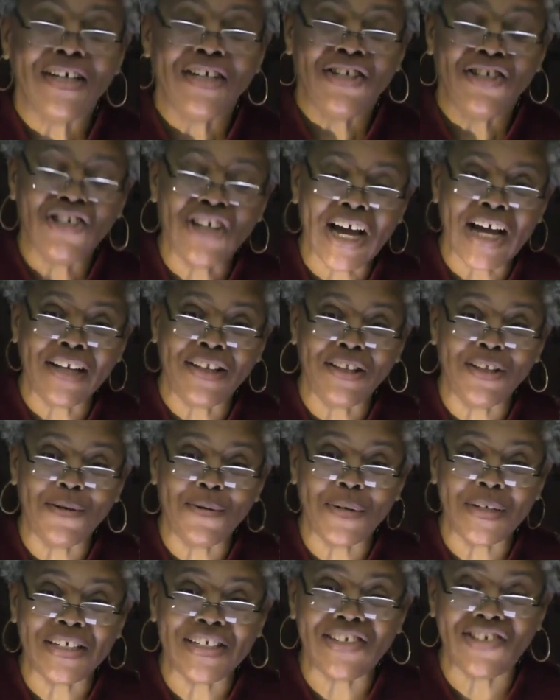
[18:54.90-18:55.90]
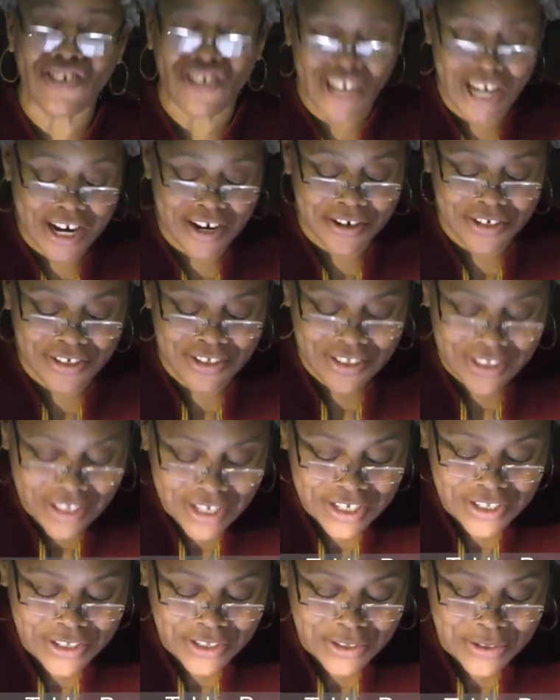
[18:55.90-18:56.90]
John Lewis shares
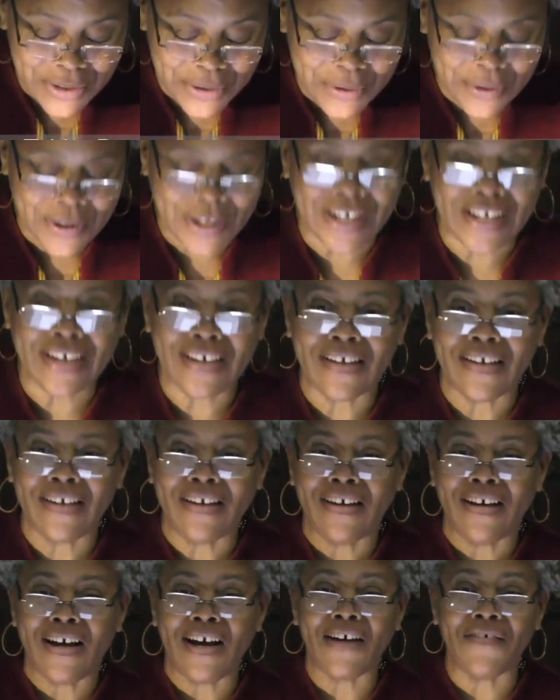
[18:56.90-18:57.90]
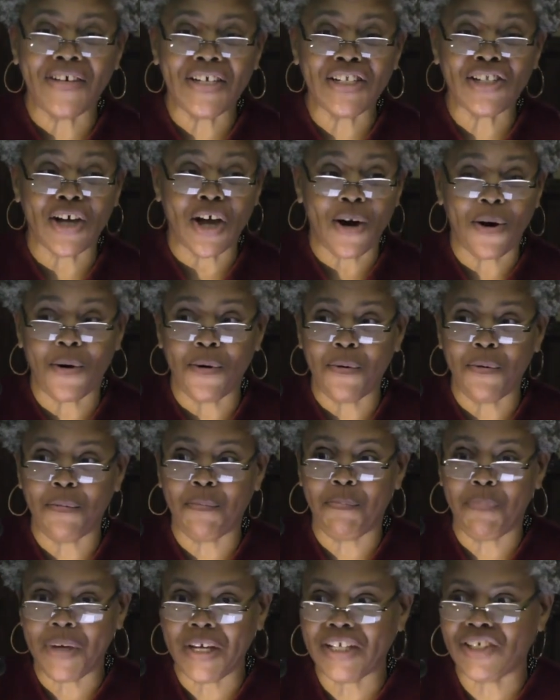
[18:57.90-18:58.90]
this story of his own
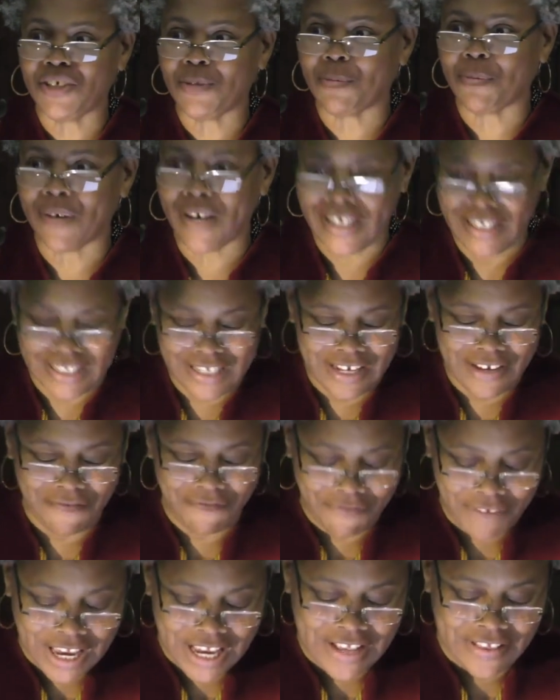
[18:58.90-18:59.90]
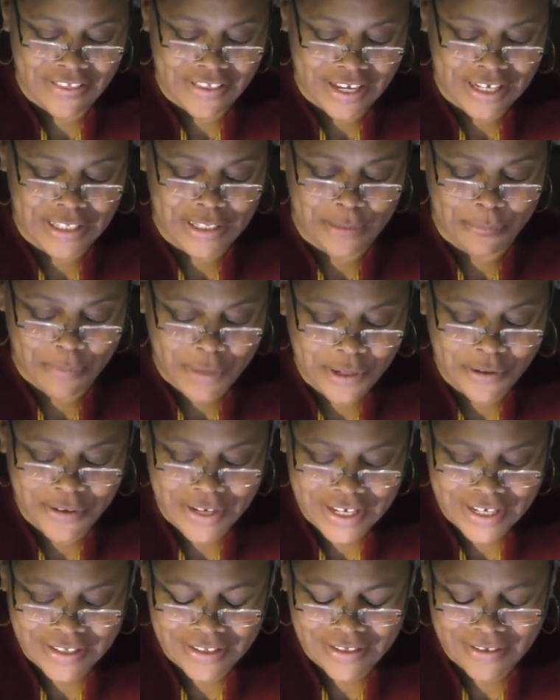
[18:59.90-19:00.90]
bench pressing faith
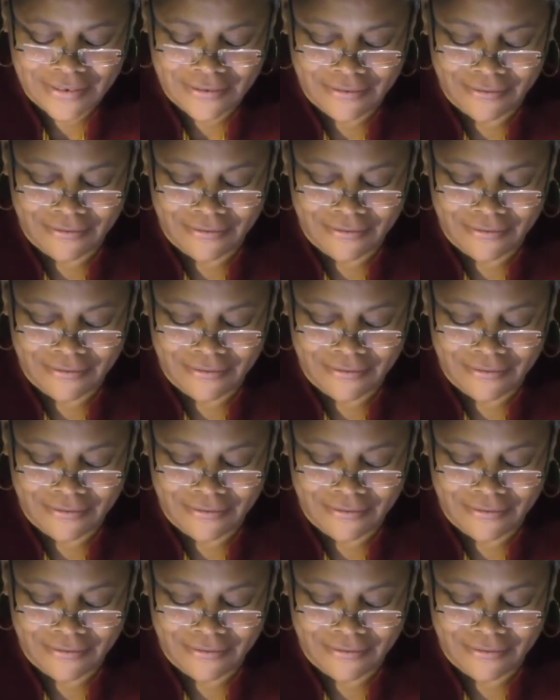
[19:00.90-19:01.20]
experience.